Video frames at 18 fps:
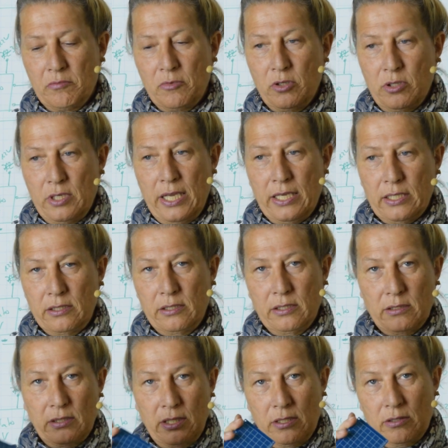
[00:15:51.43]

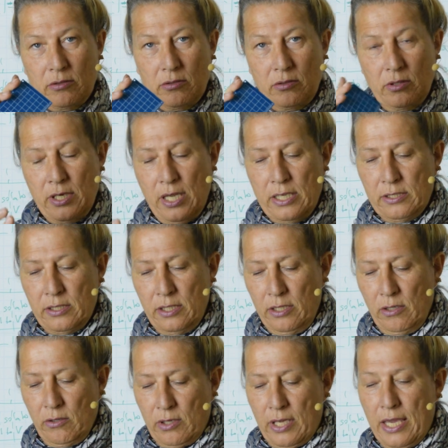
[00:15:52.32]
connected and
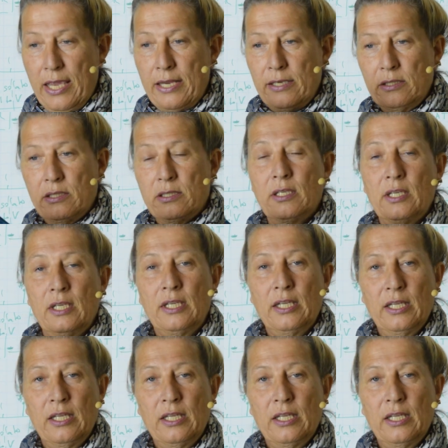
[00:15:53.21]
nicely located.